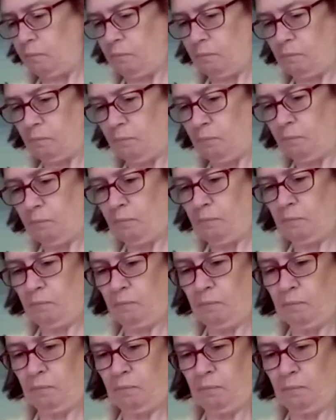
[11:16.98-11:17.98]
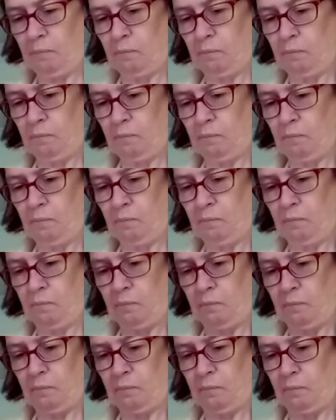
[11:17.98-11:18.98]

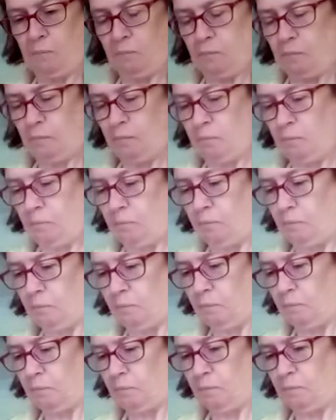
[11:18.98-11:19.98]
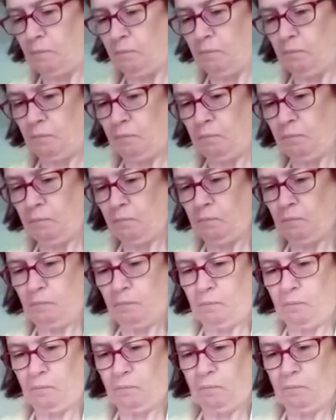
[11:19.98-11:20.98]

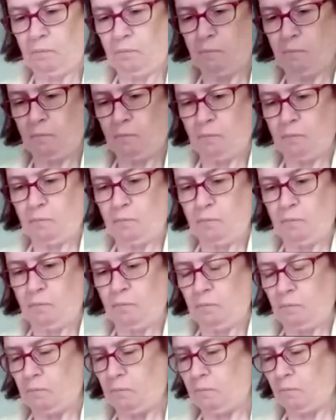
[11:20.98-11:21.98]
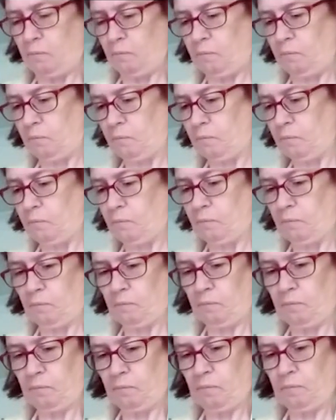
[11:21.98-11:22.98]

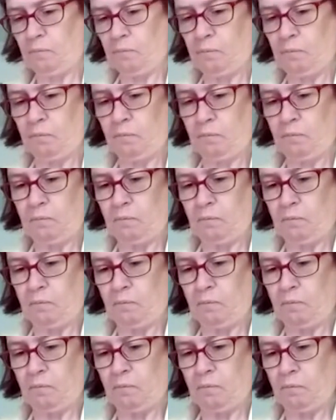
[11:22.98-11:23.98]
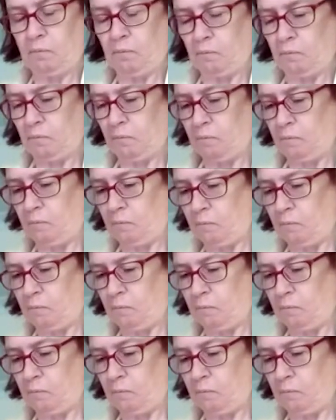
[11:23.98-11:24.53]
(not speaking)